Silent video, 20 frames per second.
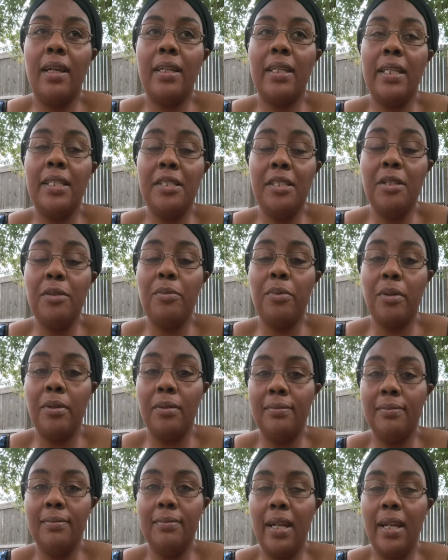I get to the
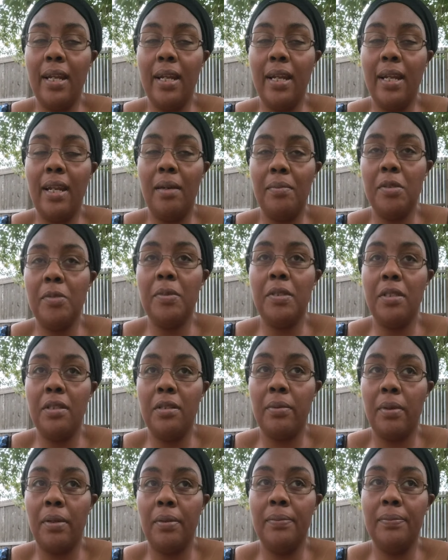room. Matt helps me to
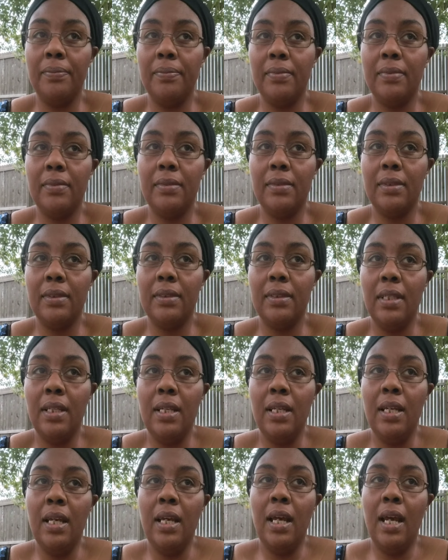the room.
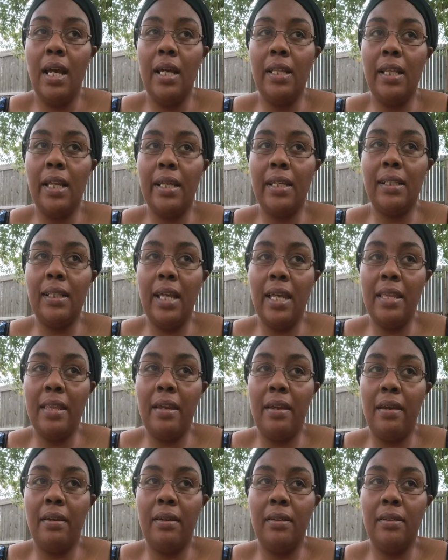I like lay
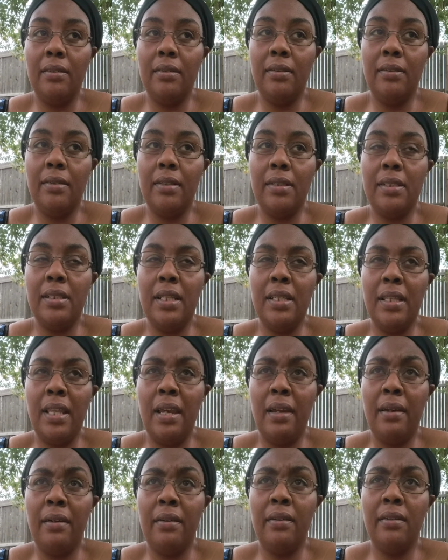there or I sit
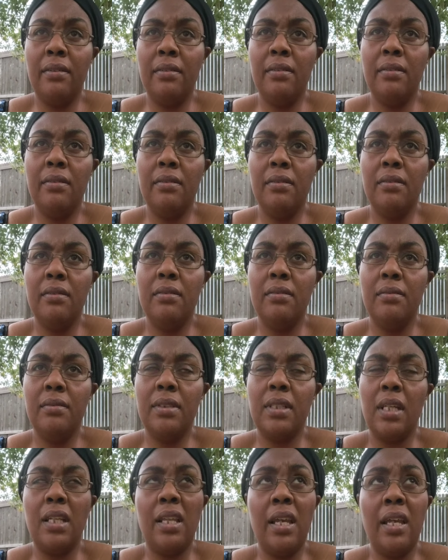there.
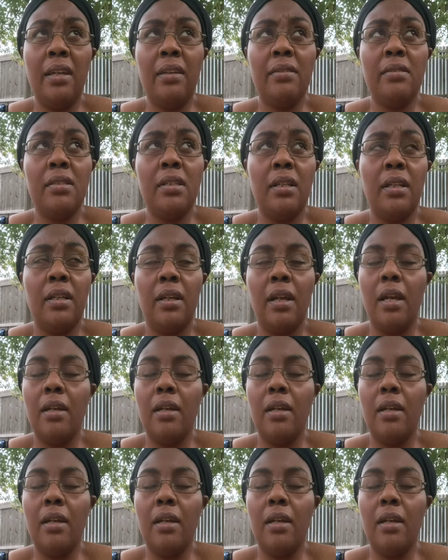Was I laying or sitting?